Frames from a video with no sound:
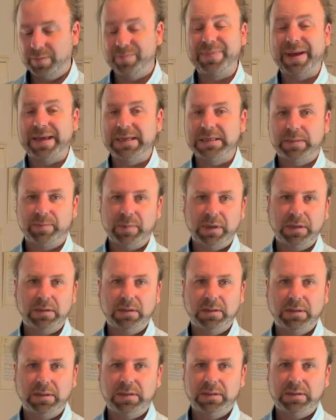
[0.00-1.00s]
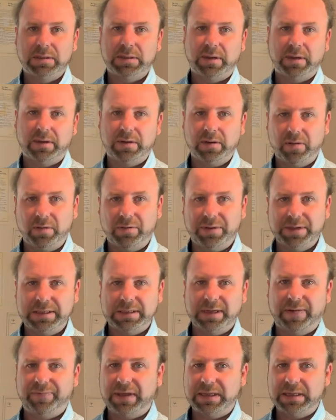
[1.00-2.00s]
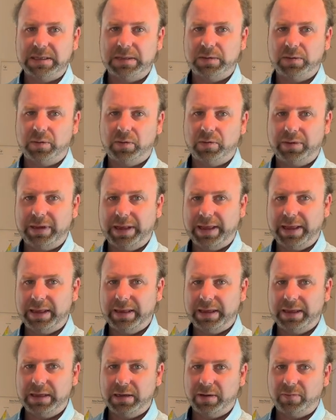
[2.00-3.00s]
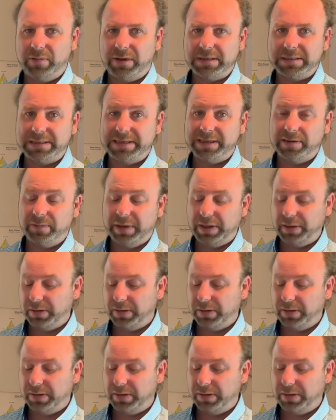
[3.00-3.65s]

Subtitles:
basement, so all the stuff that you store in there that you don't want to deal with.